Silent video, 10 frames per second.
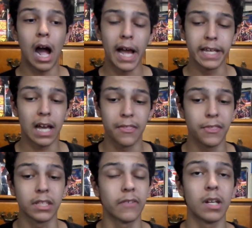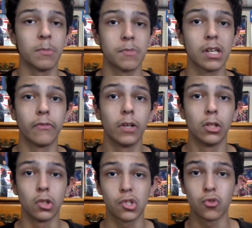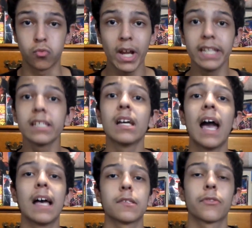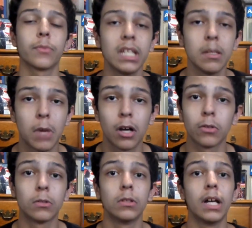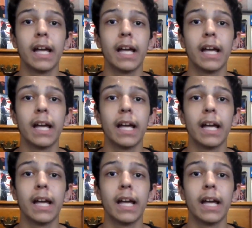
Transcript: I think that Venom himself looks great as a 3D model,